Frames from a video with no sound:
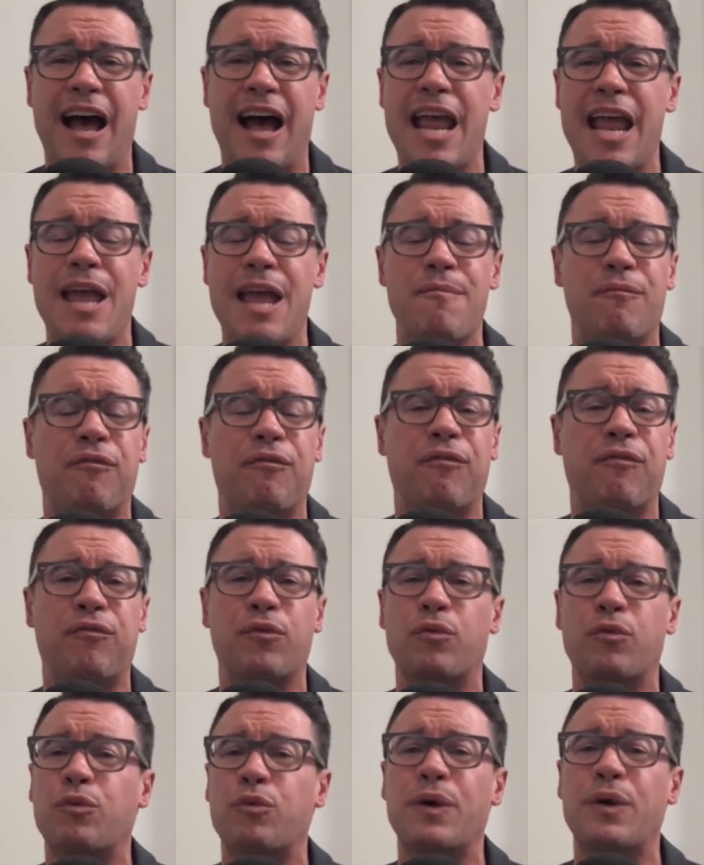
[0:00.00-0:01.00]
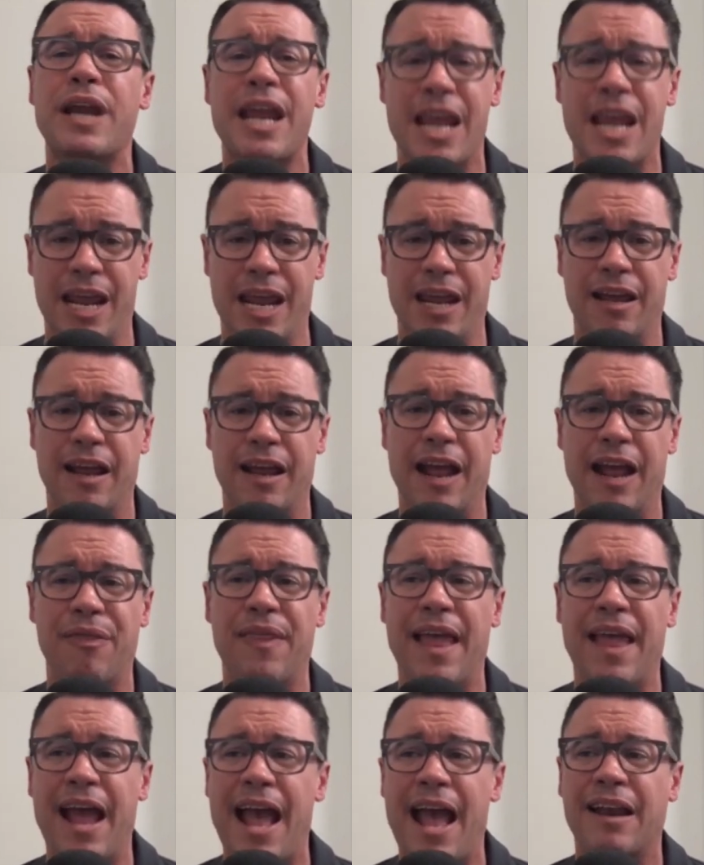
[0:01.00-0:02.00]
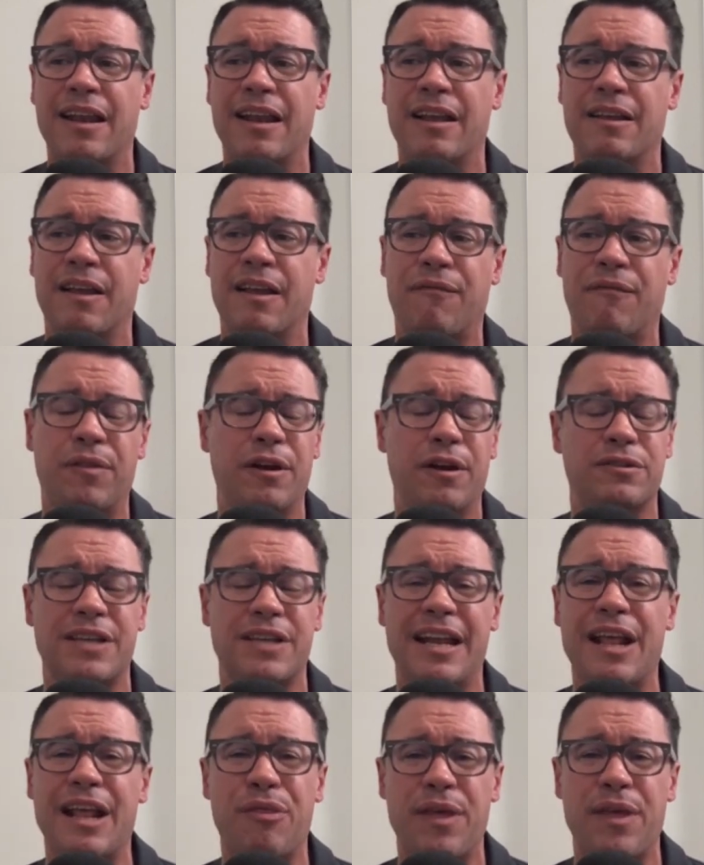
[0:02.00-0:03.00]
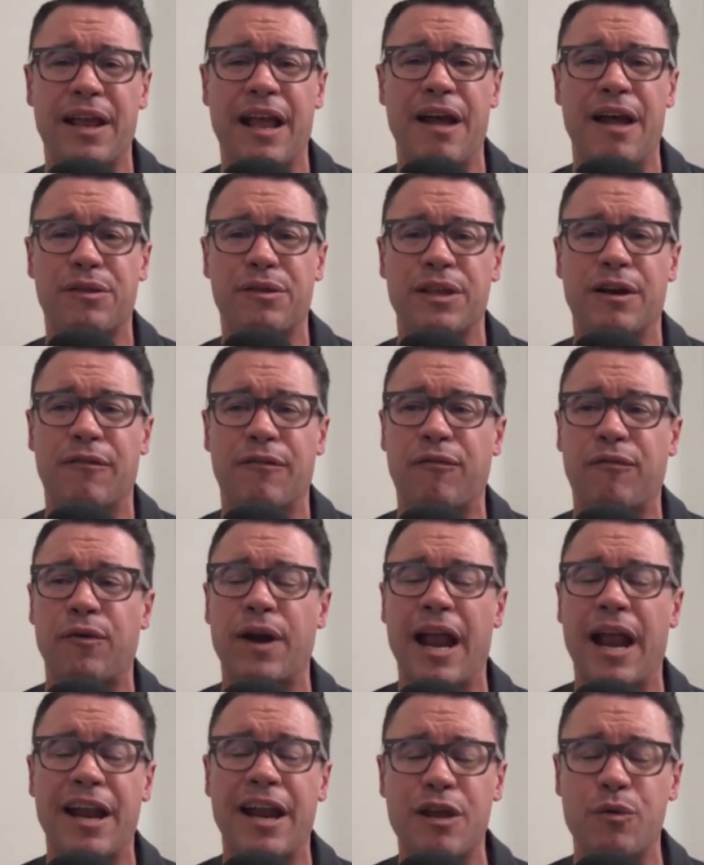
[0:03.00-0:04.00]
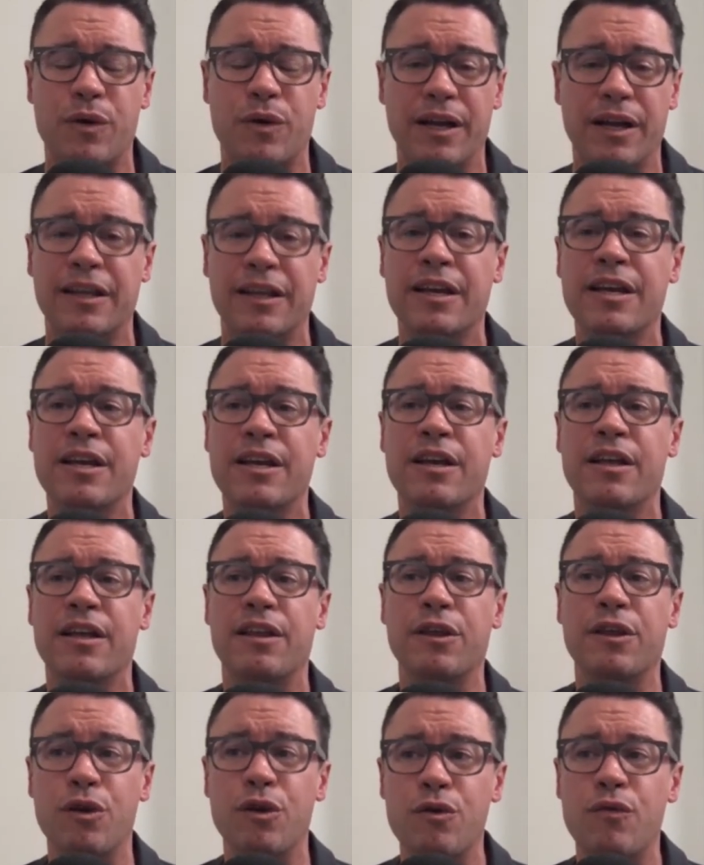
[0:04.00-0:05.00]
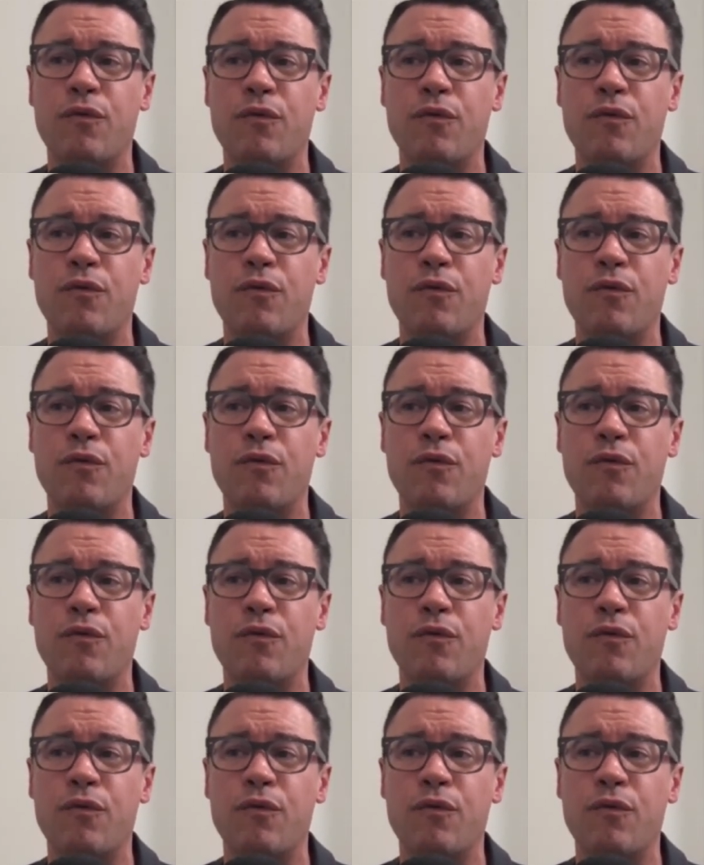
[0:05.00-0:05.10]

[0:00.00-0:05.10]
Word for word: I am free. And that, if there's anything out there for anyone, you